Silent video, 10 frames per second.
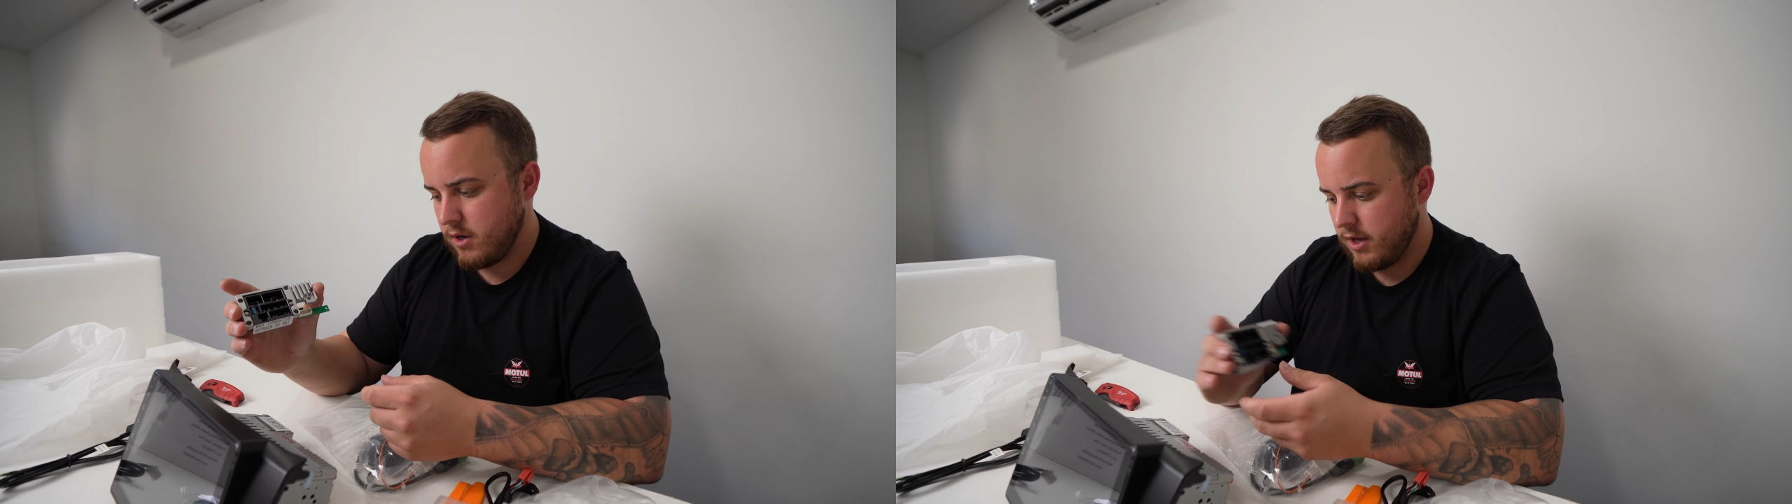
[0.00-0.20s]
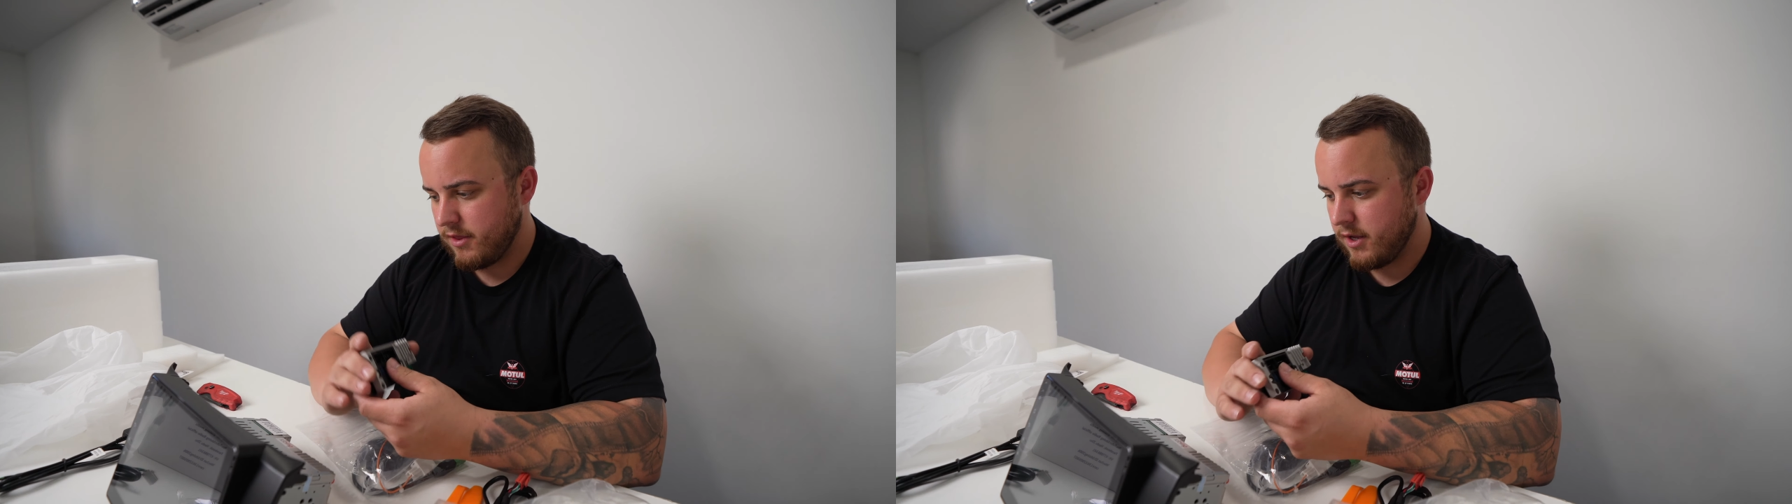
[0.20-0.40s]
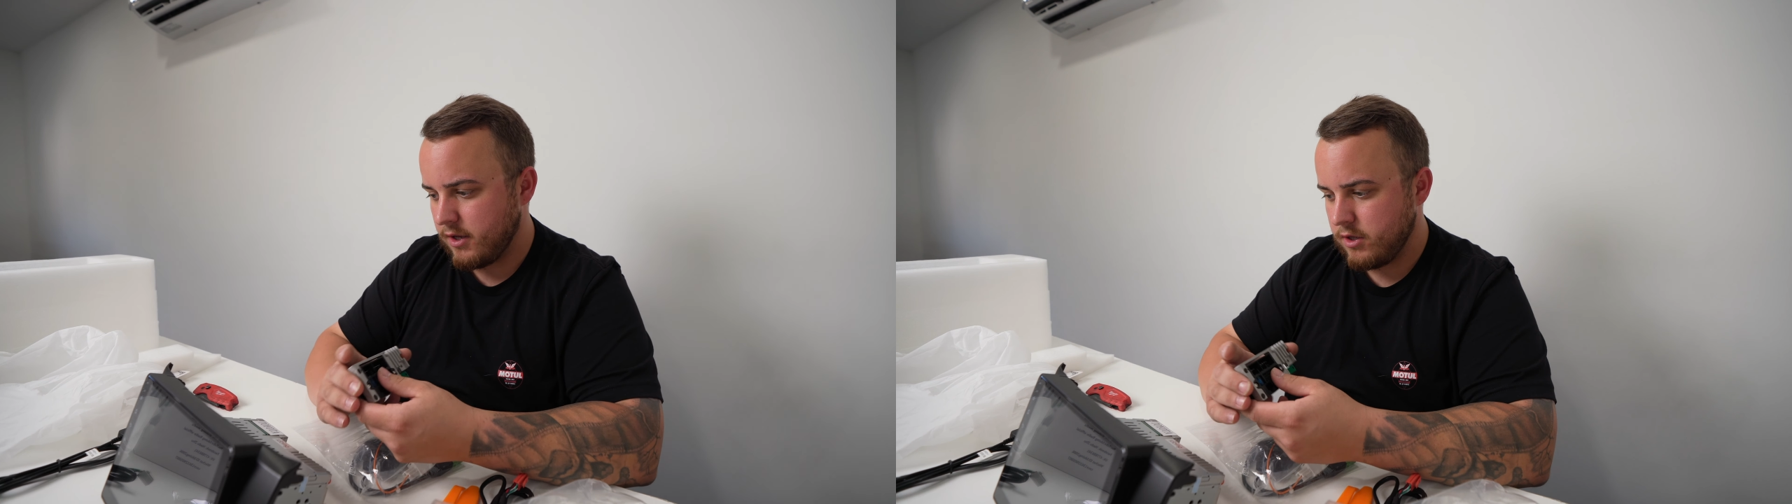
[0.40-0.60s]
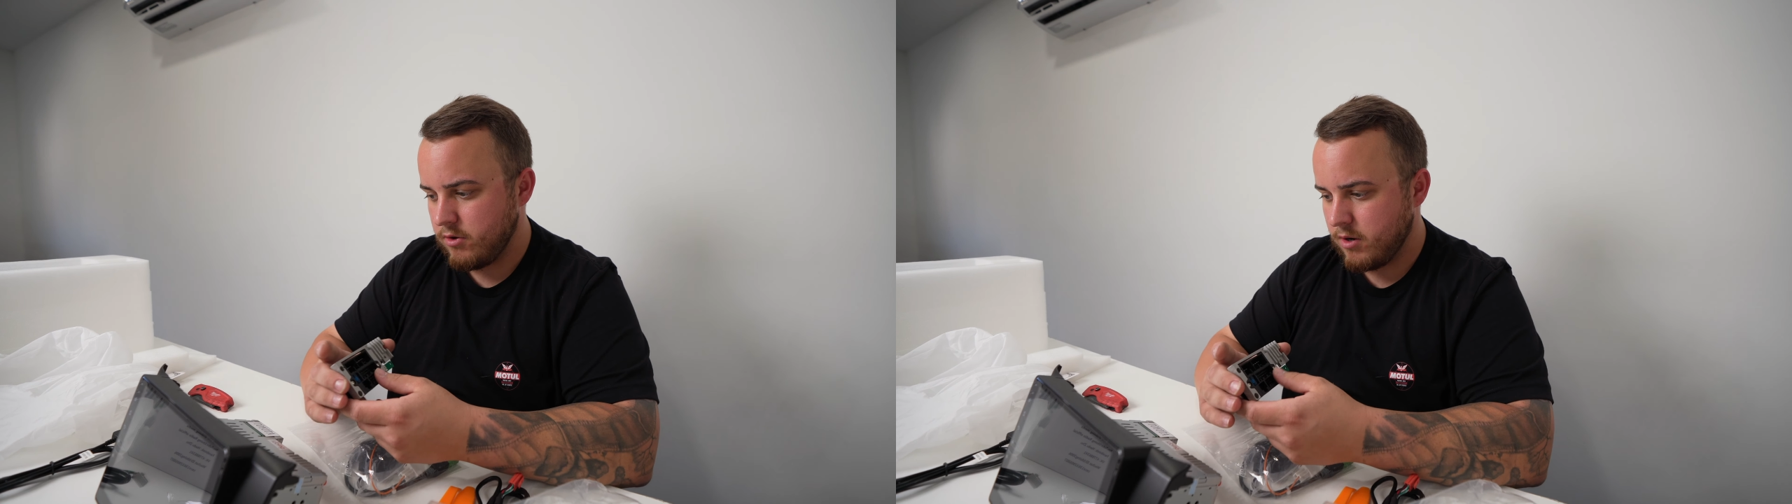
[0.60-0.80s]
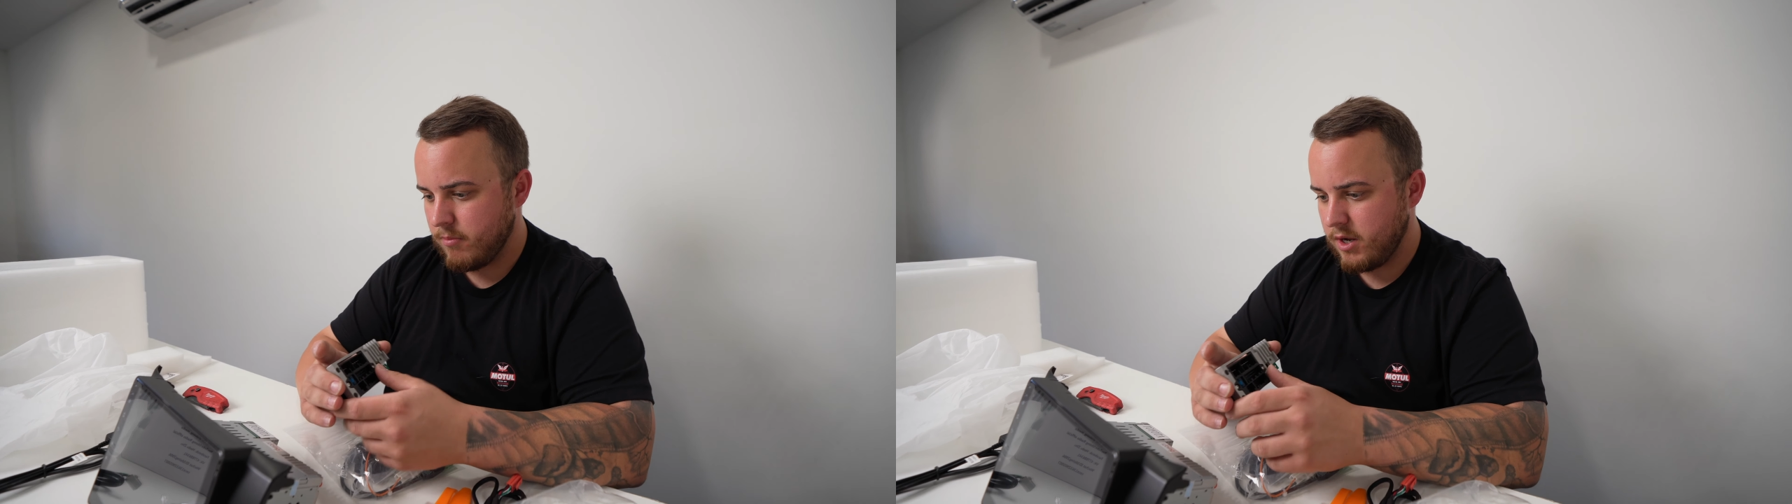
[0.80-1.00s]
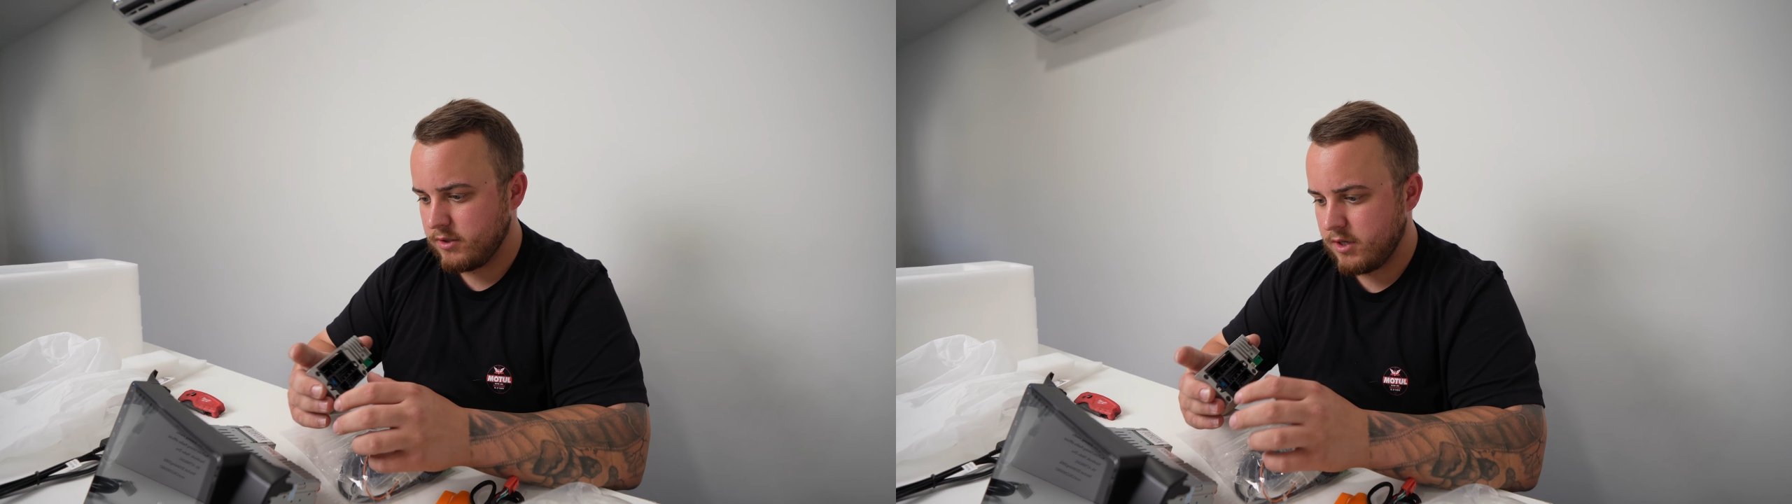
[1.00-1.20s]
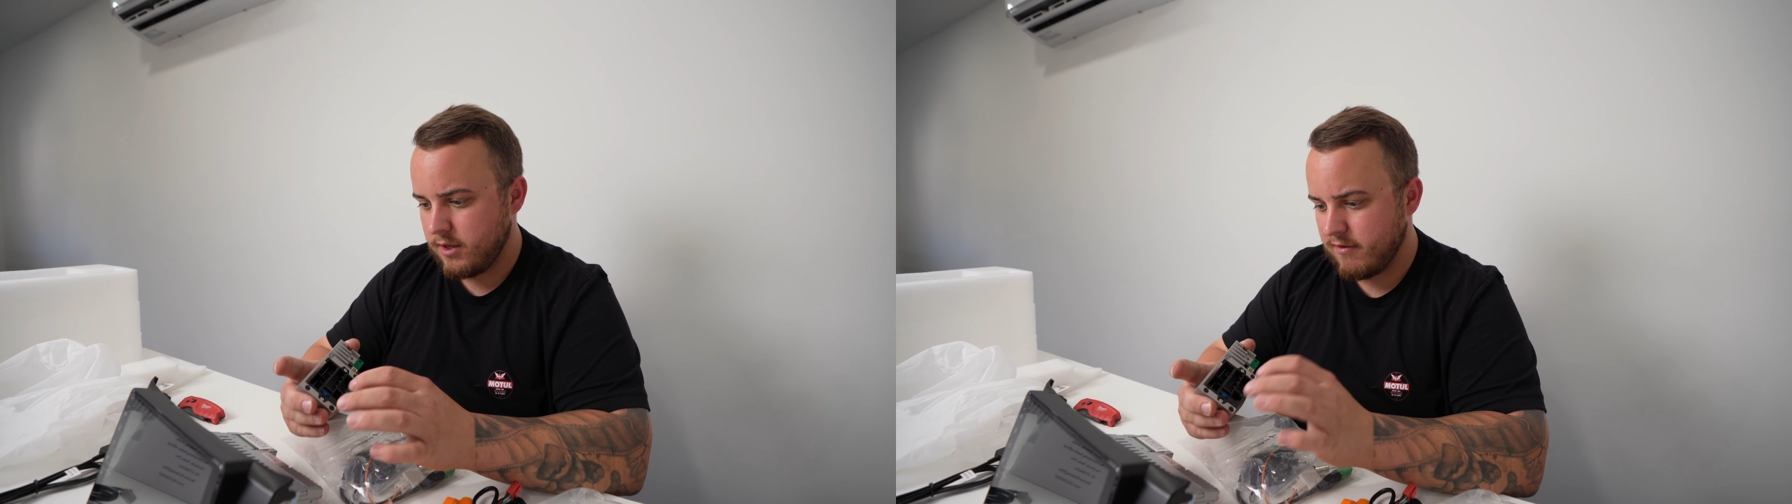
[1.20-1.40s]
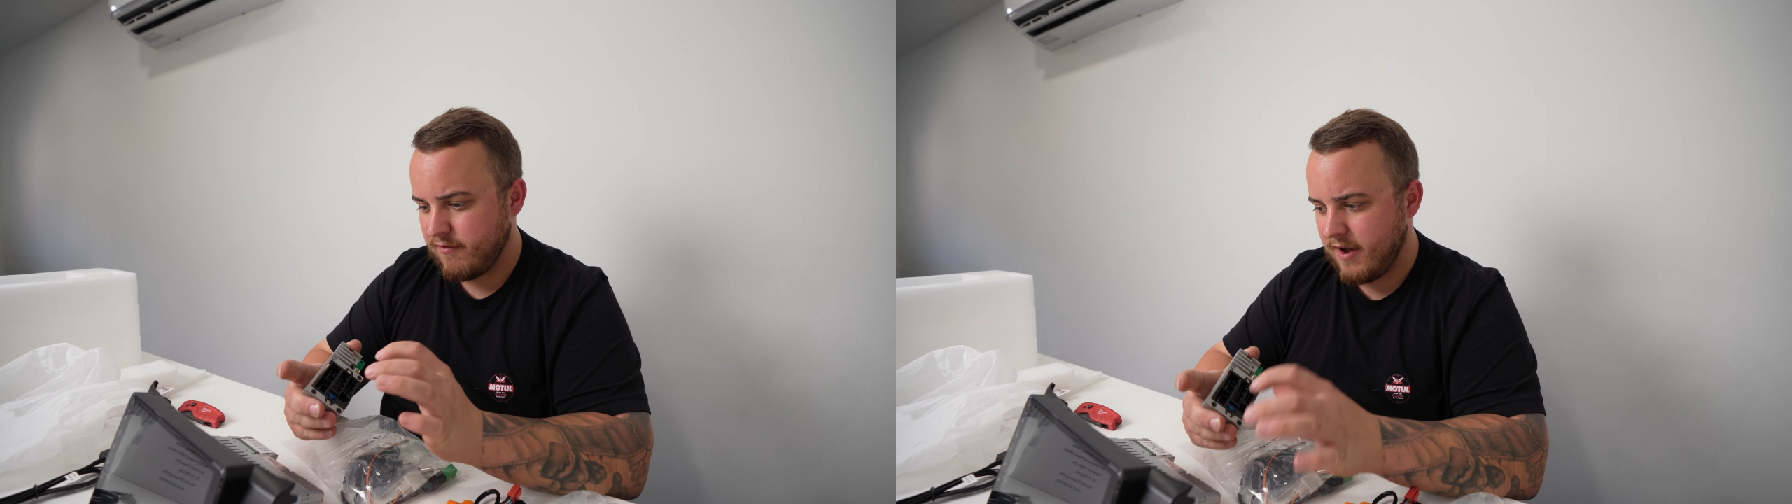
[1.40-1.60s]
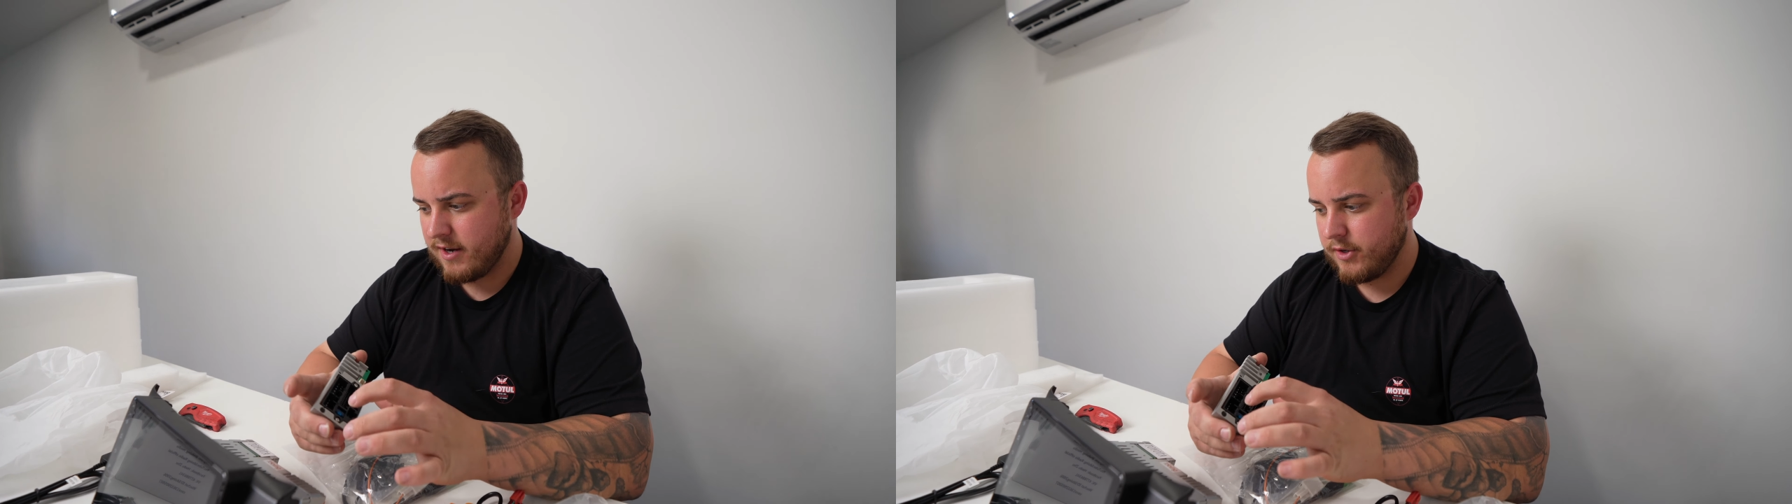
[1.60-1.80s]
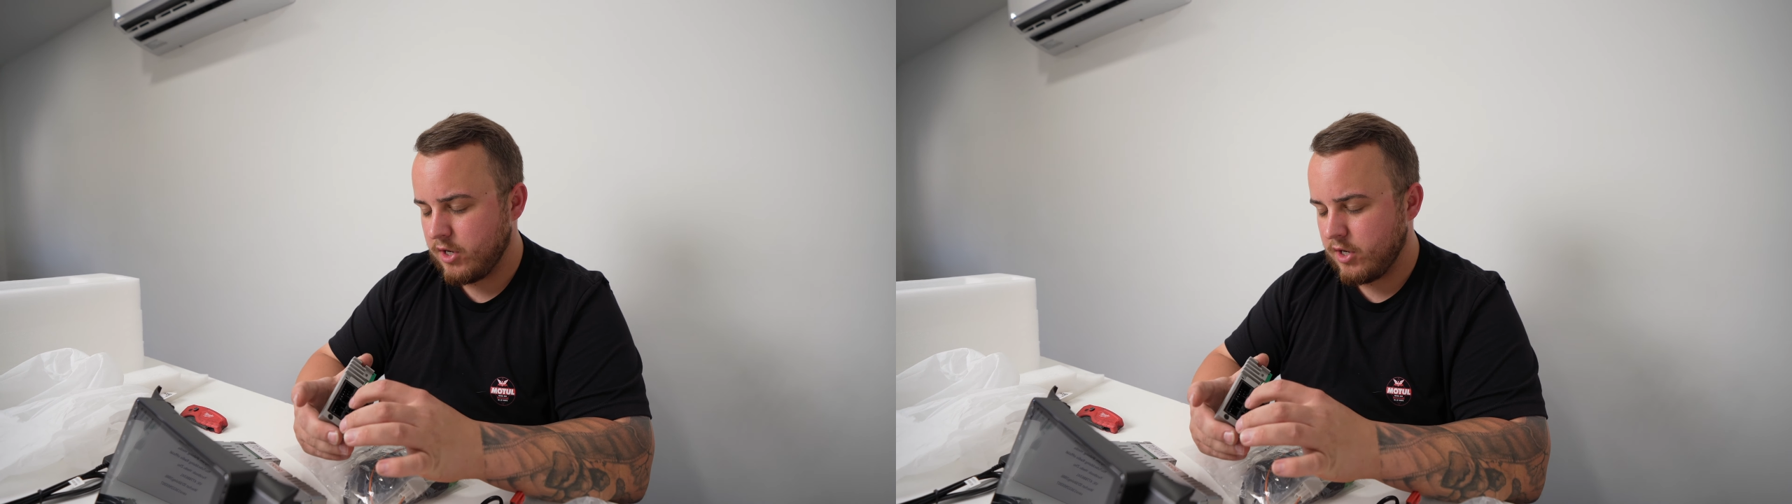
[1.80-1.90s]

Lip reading: I think you can maintain the factory